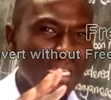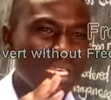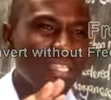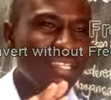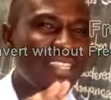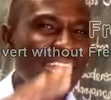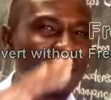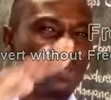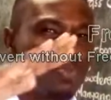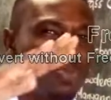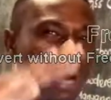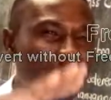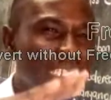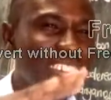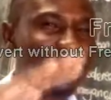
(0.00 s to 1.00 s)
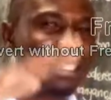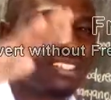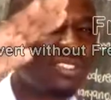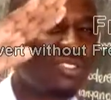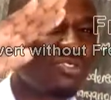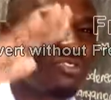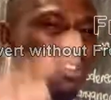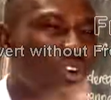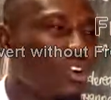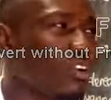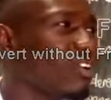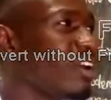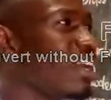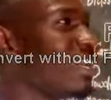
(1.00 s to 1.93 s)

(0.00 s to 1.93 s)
That part, its role